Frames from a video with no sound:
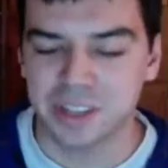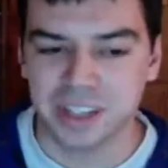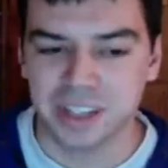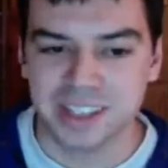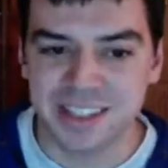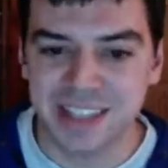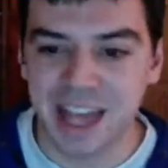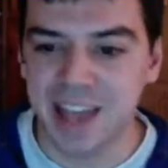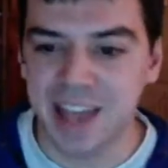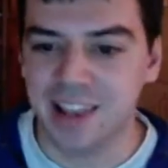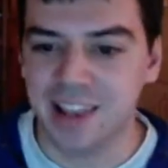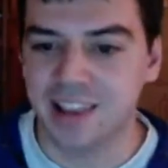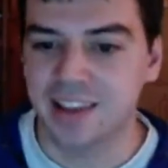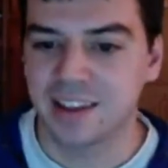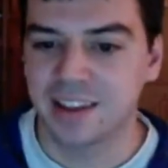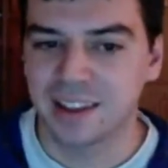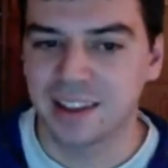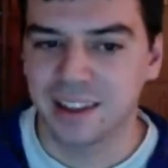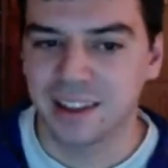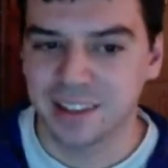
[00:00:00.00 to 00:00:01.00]
that
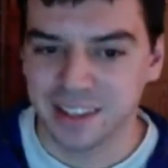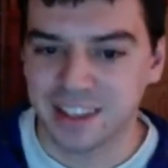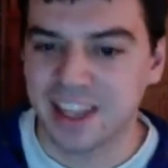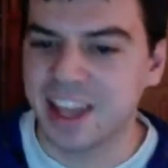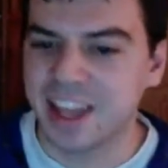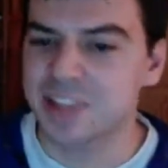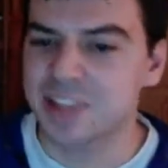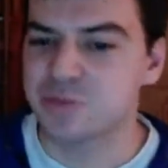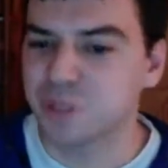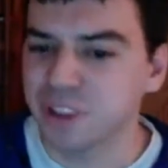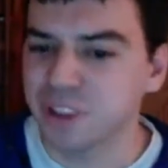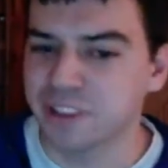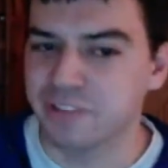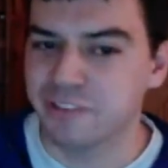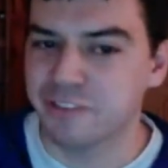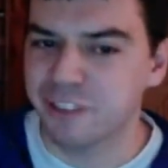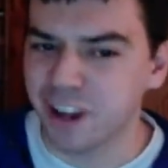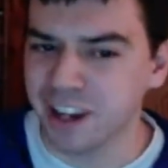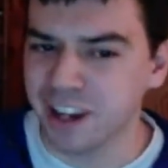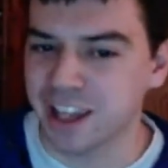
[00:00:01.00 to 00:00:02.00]
guy's really funny.